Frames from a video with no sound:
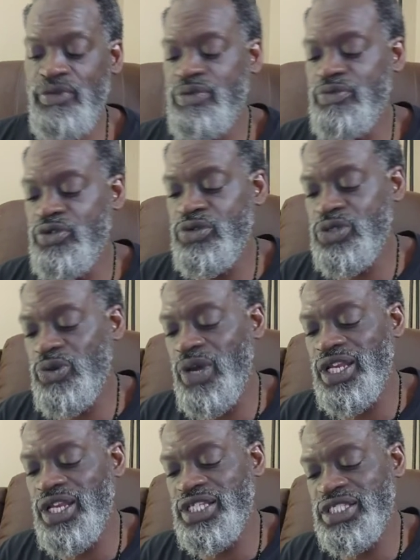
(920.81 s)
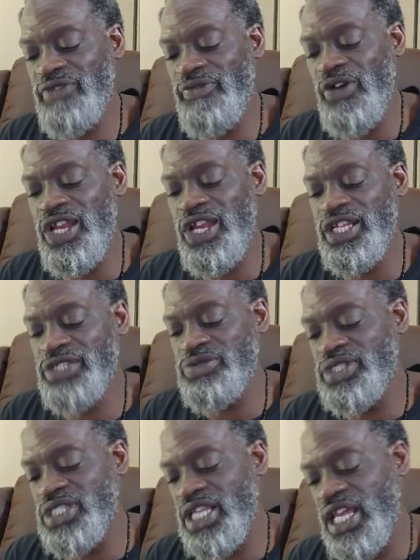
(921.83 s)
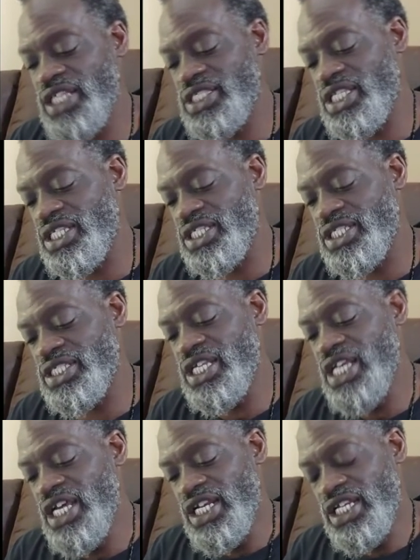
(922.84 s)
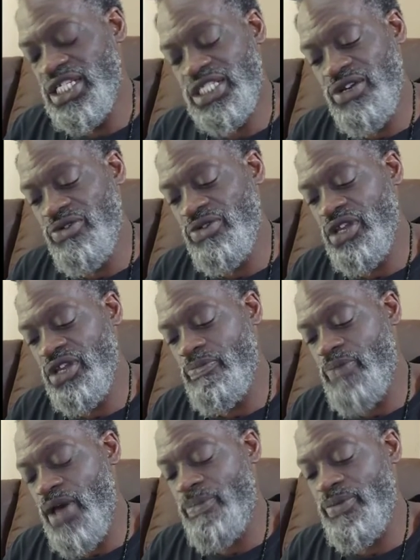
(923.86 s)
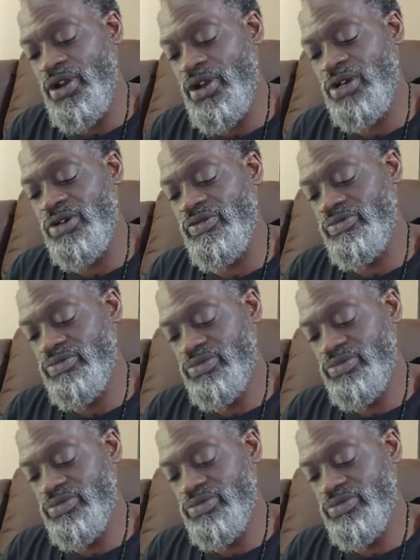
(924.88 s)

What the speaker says: we move to our list of our illustrious ancestors. Let's go and get it popping off.